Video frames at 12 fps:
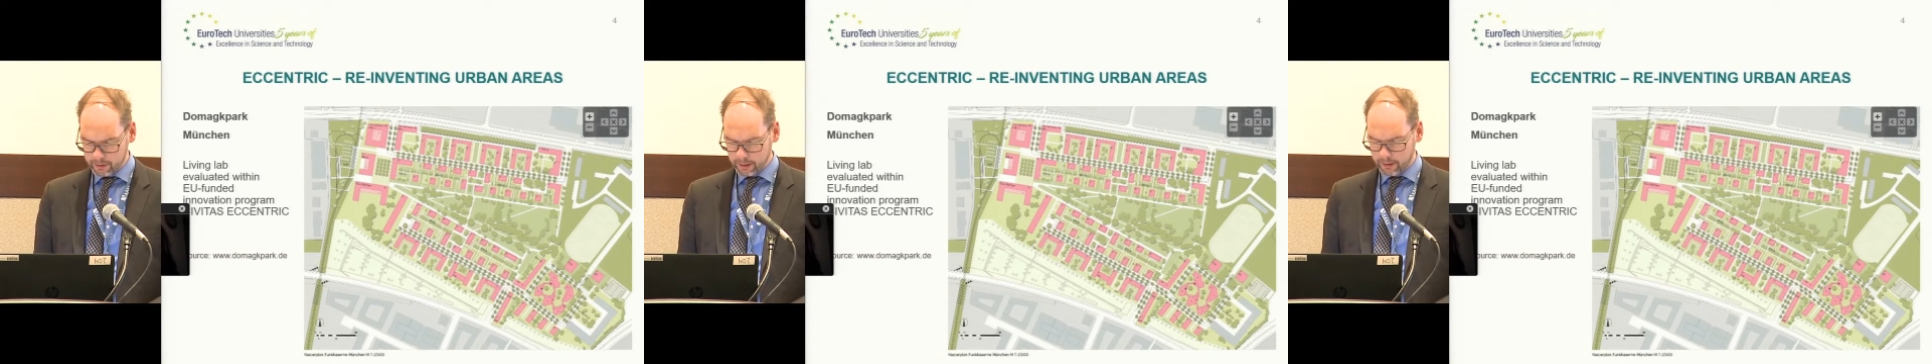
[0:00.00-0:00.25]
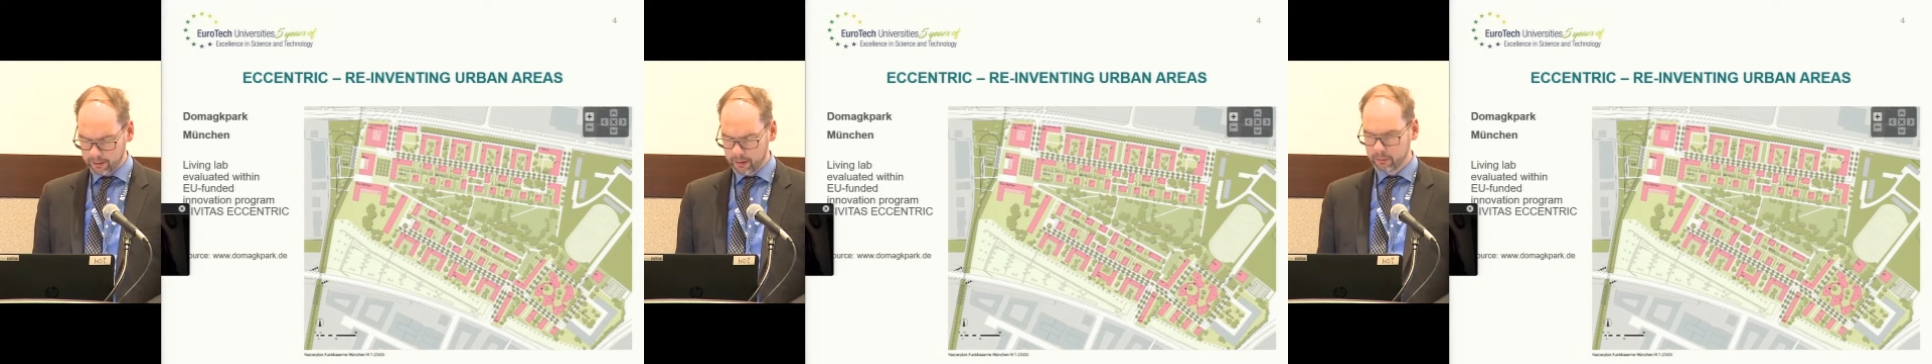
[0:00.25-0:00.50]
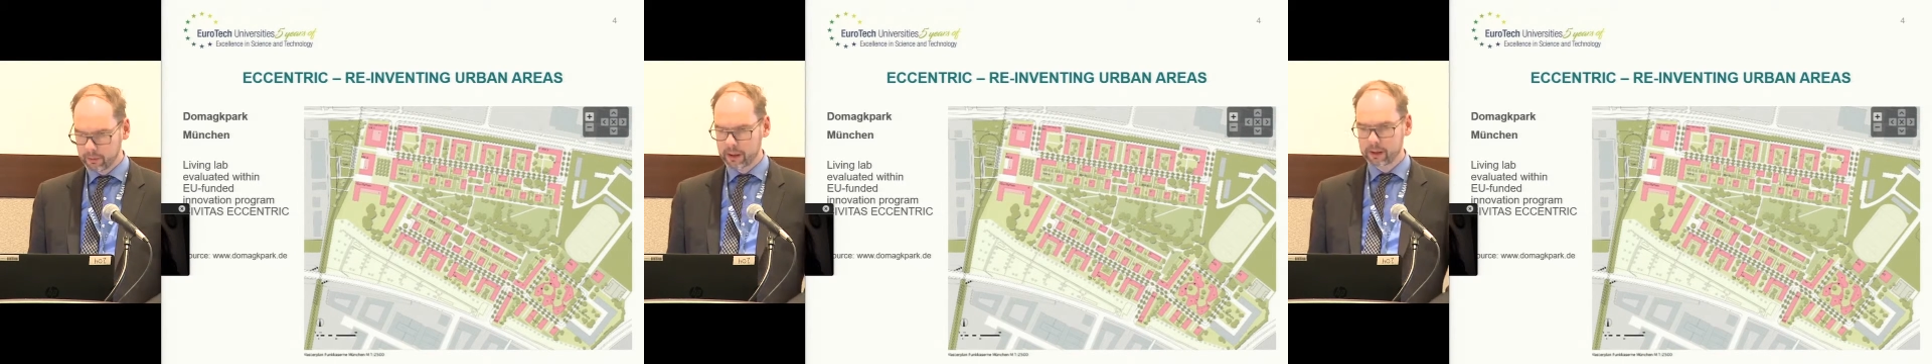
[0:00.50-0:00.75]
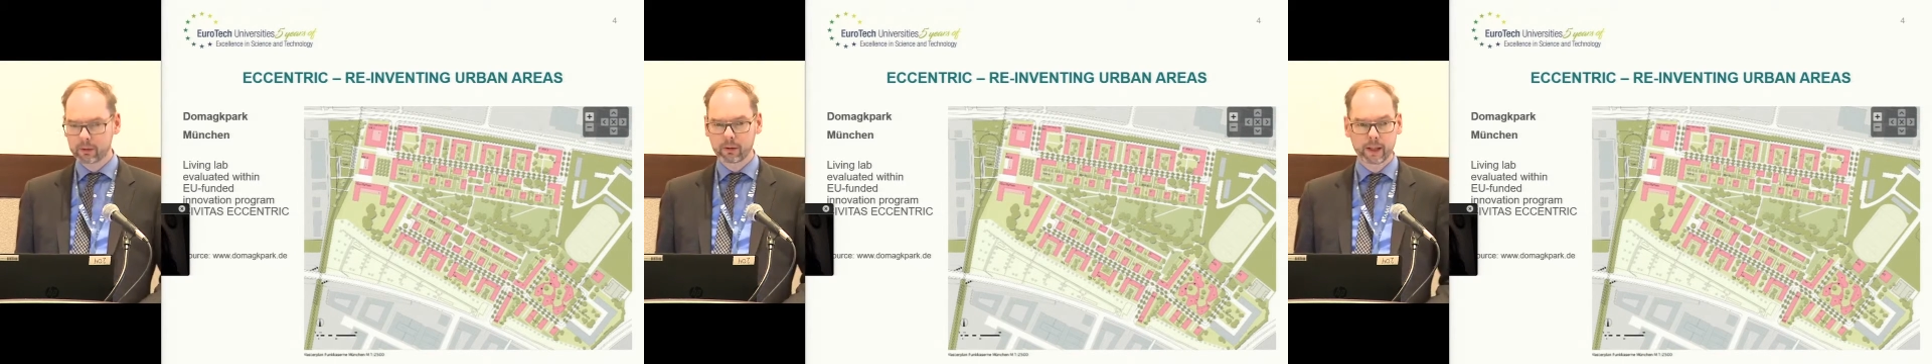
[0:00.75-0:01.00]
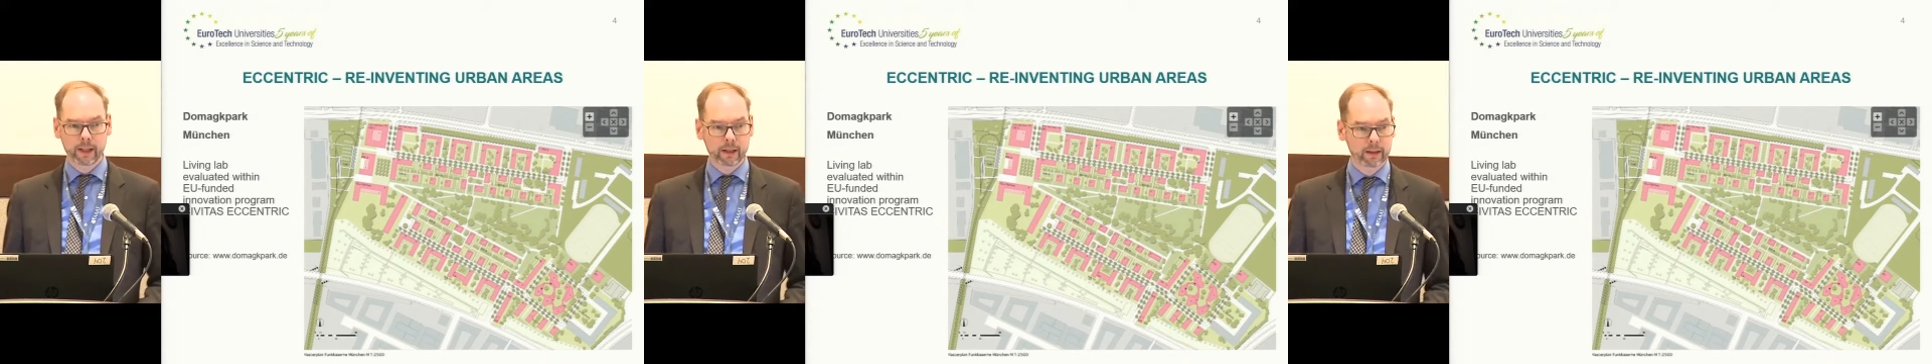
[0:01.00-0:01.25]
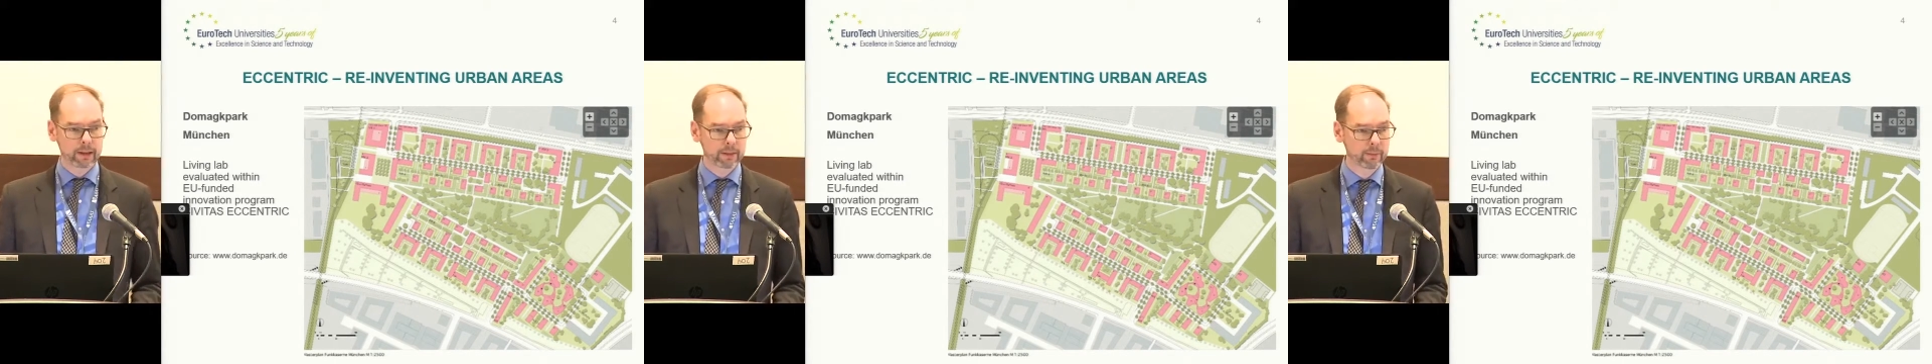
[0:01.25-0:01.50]
I think we need to link
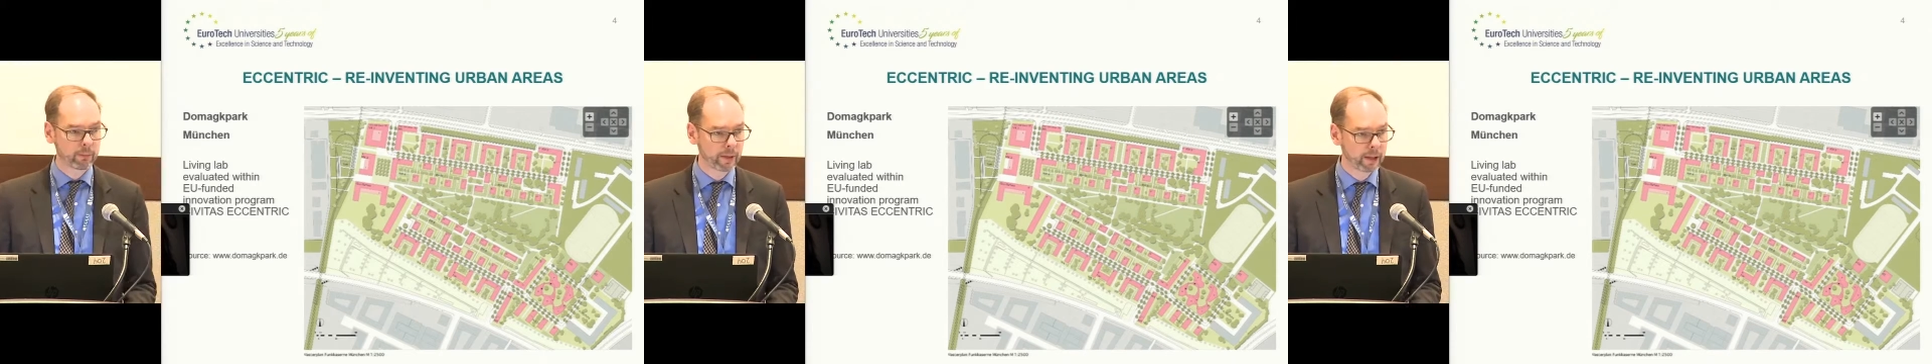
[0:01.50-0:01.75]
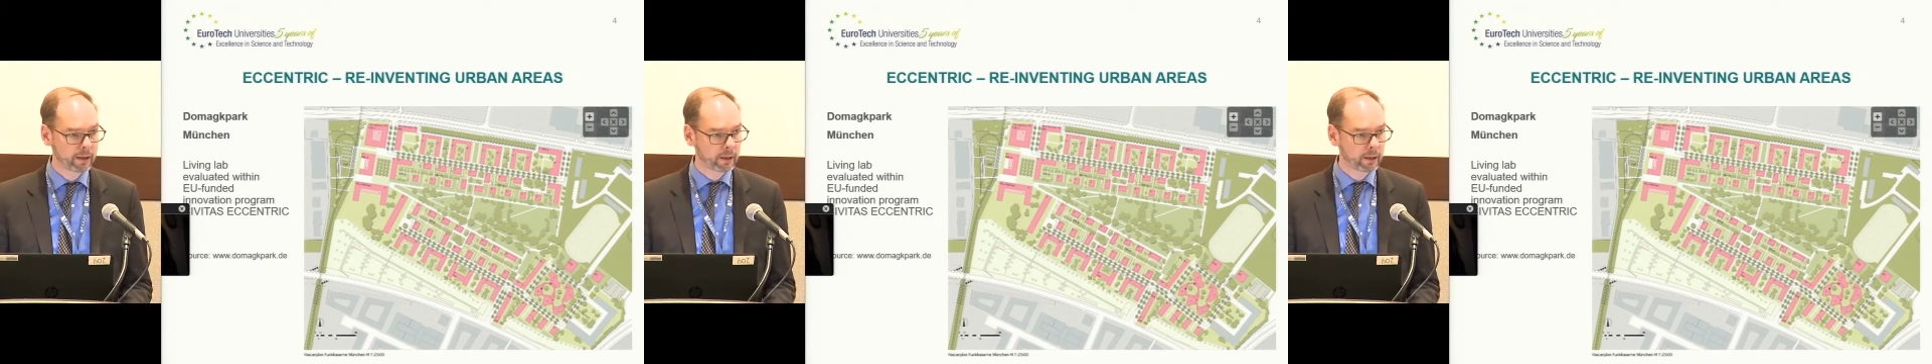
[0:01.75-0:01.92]
these mobility